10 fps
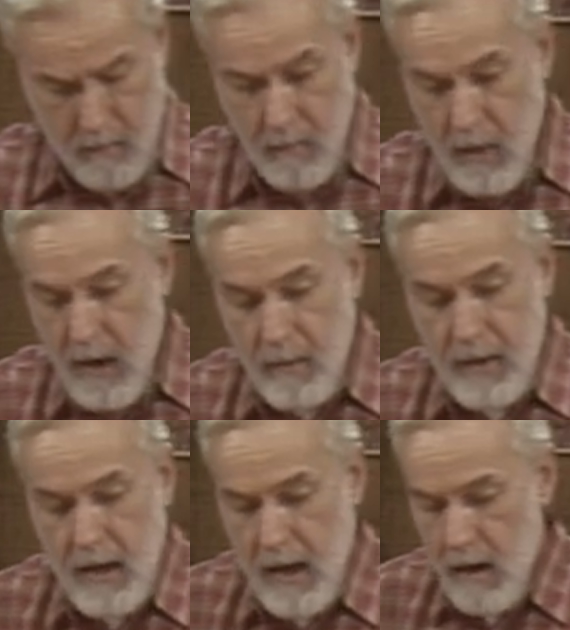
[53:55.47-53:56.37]

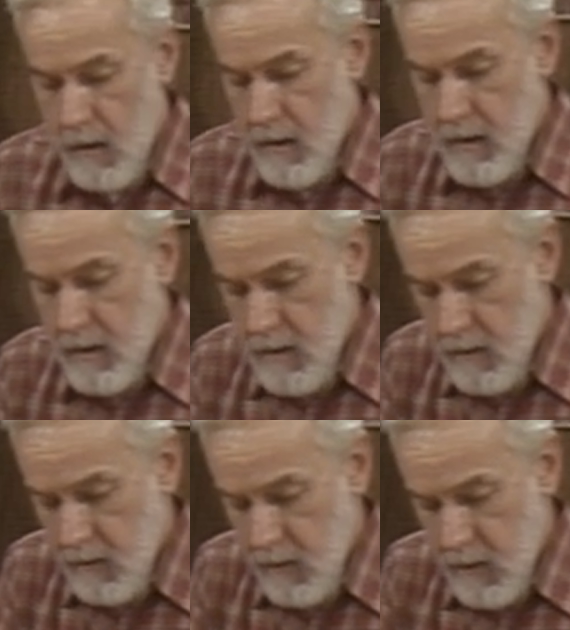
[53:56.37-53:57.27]
popped out
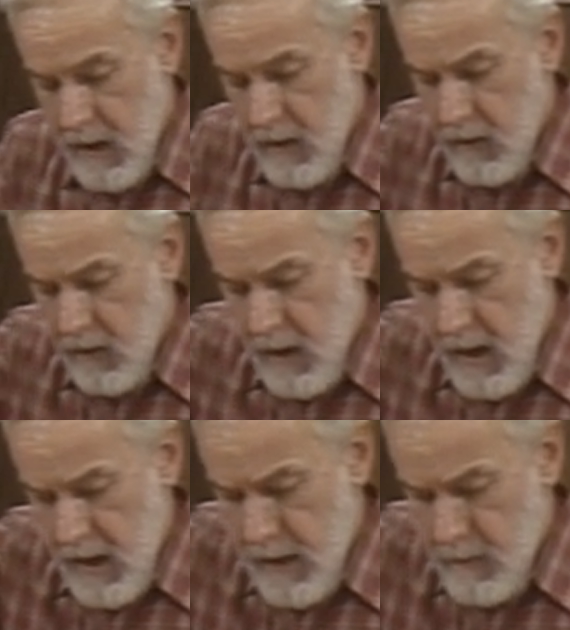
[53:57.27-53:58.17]
from the
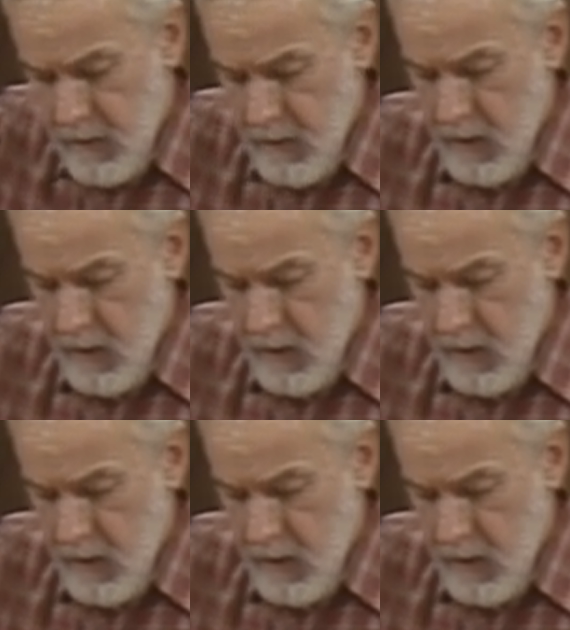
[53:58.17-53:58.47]
inside. It's